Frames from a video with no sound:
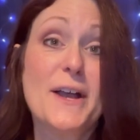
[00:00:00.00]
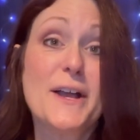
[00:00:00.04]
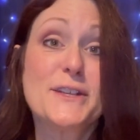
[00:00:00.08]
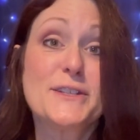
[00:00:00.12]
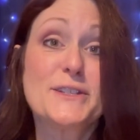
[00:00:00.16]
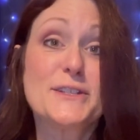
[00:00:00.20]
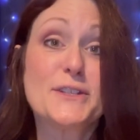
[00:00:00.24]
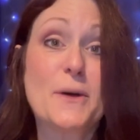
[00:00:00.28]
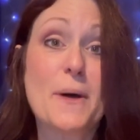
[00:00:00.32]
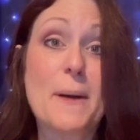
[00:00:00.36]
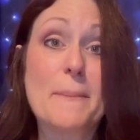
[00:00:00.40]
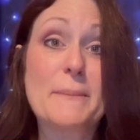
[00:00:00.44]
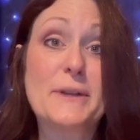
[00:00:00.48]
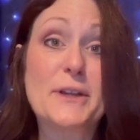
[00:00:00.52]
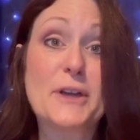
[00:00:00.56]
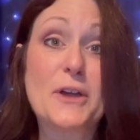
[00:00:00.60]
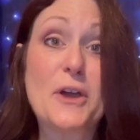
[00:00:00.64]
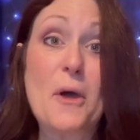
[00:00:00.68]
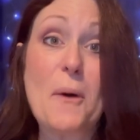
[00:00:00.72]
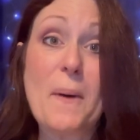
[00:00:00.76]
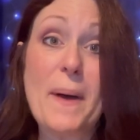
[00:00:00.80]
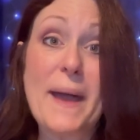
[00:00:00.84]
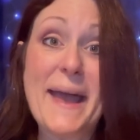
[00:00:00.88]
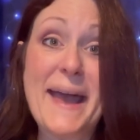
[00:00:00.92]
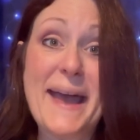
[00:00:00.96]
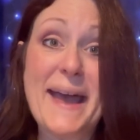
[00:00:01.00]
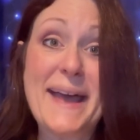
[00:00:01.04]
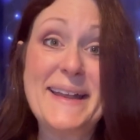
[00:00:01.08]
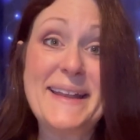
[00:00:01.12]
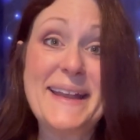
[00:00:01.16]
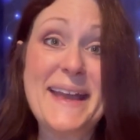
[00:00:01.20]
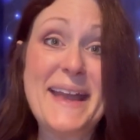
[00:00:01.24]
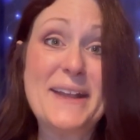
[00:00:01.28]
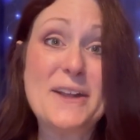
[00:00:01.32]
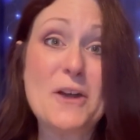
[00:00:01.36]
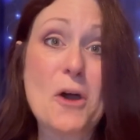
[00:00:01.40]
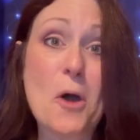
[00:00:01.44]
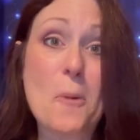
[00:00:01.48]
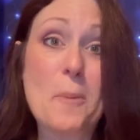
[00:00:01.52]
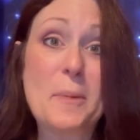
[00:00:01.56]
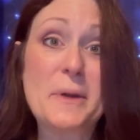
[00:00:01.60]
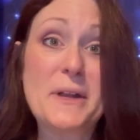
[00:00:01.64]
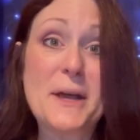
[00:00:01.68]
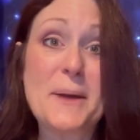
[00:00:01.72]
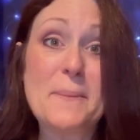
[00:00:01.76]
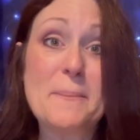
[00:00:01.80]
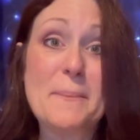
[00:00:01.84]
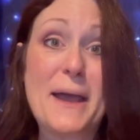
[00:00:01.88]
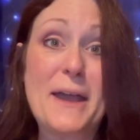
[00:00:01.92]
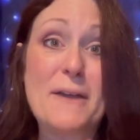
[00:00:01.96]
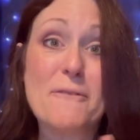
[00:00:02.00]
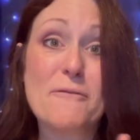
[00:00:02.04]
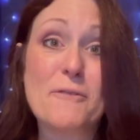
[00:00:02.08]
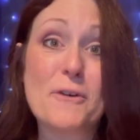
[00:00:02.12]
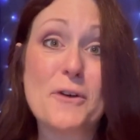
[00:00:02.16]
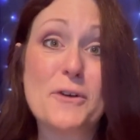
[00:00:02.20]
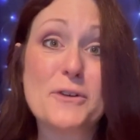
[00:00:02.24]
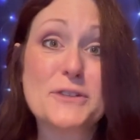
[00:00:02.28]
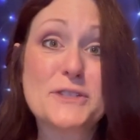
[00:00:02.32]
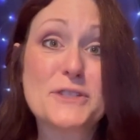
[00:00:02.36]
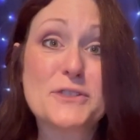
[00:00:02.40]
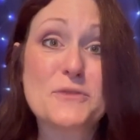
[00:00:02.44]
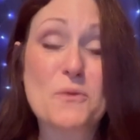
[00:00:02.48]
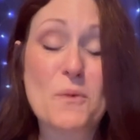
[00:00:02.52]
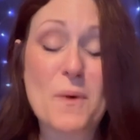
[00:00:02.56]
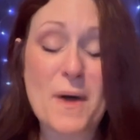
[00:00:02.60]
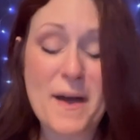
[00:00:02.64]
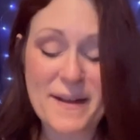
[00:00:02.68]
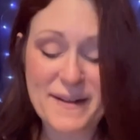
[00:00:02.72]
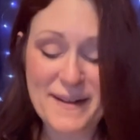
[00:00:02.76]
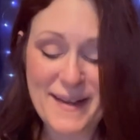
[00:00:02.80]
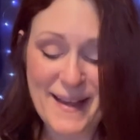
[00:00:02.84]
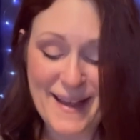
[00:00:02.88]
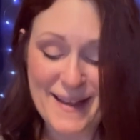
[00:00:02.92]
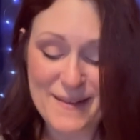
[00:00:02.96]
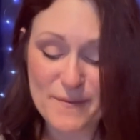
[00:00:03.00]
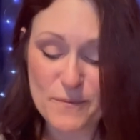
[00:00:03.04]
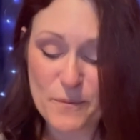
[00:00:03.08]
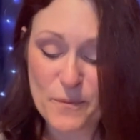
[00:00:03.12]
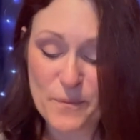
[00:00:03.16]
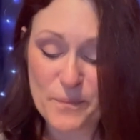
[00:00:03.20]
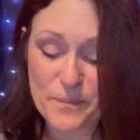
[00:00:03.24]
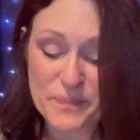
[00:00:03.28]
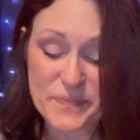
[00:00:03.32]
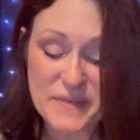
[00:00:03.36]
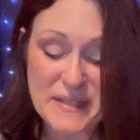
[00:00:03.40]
So I'm going to go ahead and open up my first one and